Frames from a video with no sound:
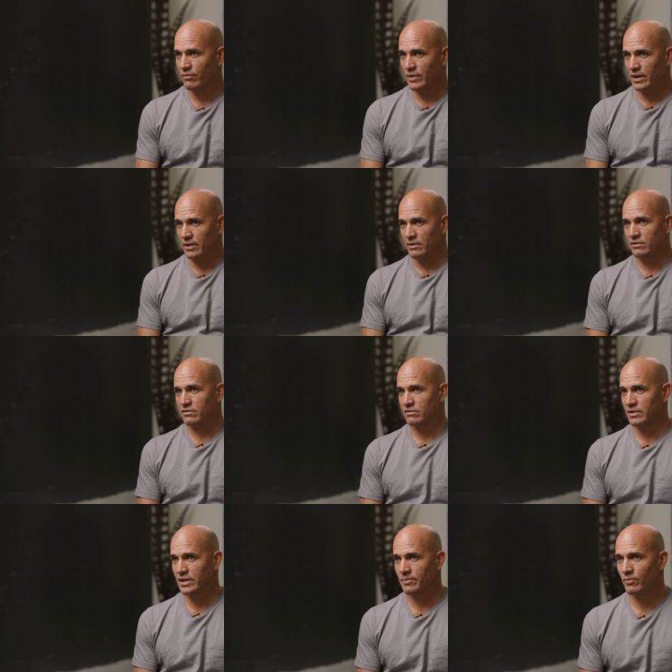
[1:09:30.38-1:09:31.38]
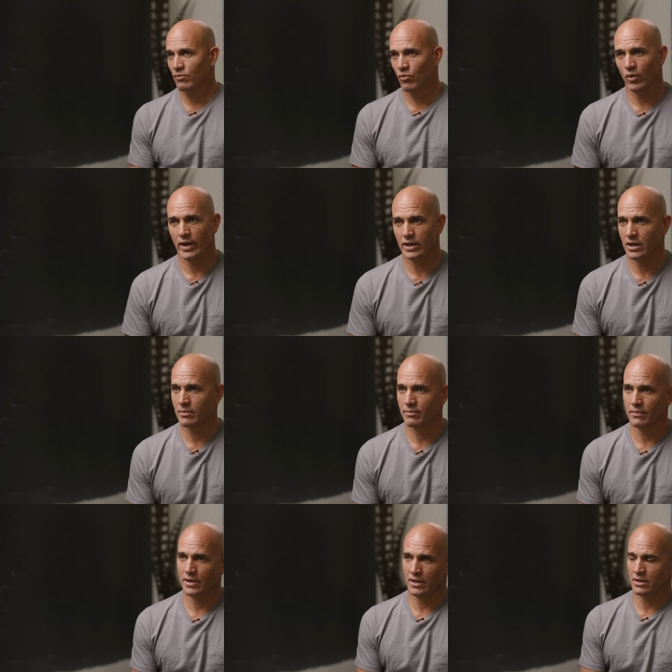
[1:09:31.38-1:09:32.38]
eat, sleep, wake
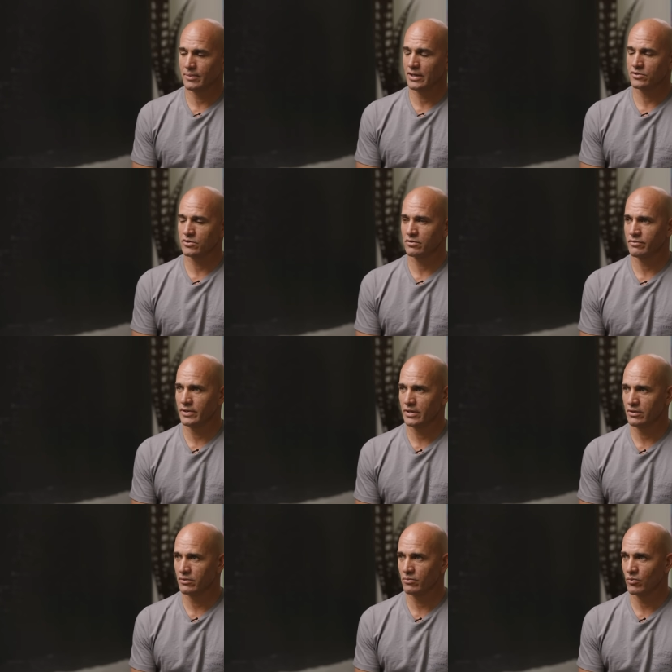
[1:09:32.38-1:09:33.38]
up thinking about surfing or